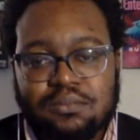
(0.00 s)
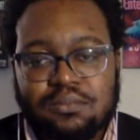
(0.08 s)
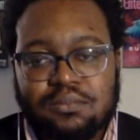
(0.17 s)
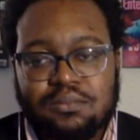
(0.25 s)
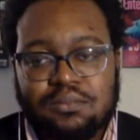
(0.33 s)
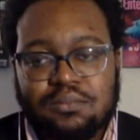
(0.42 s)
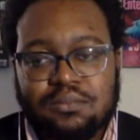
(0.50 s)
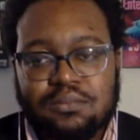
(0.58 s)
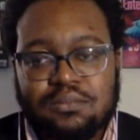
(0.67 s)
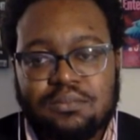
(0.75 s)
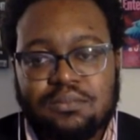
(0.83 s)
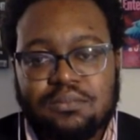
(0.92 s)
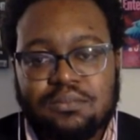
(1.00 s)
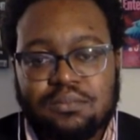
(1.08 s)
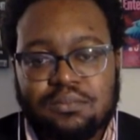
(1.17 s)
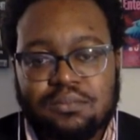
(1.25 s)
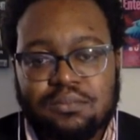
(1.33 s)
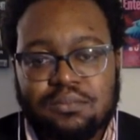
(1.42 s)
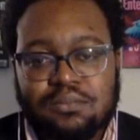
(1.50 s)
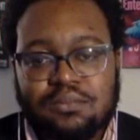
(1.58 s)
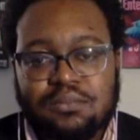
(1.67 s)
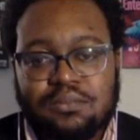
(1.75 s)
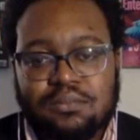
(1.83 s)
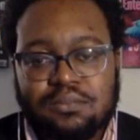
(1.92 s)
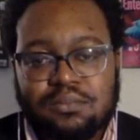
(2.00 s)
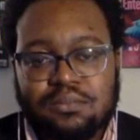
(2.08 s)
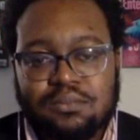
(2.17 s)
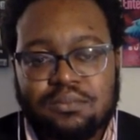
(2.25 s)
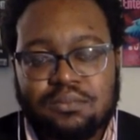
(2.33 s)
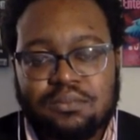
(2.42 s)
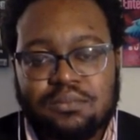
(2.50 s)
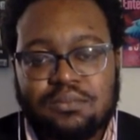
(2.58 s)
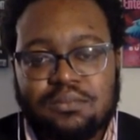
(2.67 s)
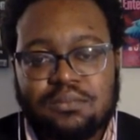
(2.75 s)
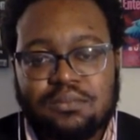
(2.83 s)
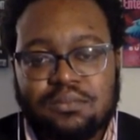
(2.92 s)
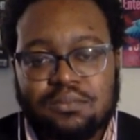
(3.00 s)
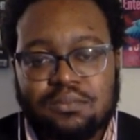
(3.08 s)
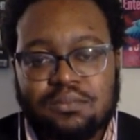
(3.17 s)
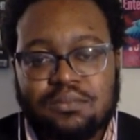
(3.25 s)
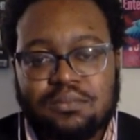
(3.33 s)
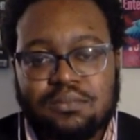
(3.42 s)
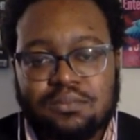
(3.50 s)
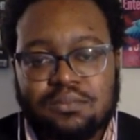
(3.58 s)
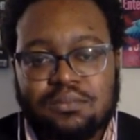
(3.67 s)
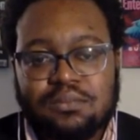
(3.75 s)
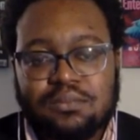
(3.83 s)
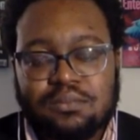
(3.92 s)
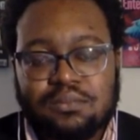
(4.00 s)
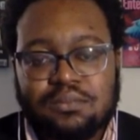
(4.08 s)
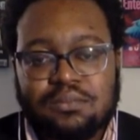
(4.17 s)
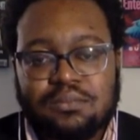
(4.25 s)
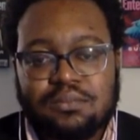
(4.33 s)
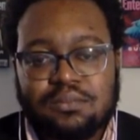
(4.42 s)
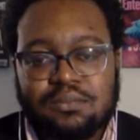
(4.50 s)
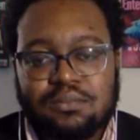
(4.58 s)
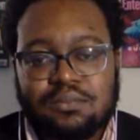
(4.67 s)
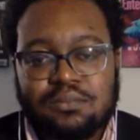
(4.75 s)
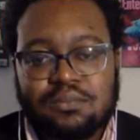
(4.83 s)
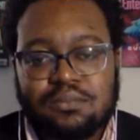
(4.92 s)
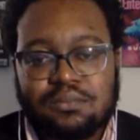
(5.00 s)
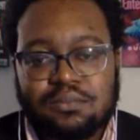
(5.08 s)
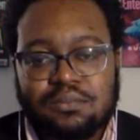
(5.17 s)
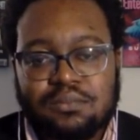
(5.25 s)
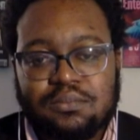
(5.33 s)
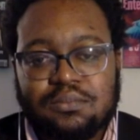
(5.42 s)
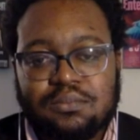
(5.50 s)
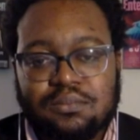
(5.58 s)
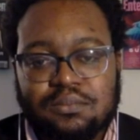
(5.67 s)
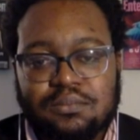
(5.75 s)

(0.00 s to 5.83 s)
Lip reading: The person shown says nothing.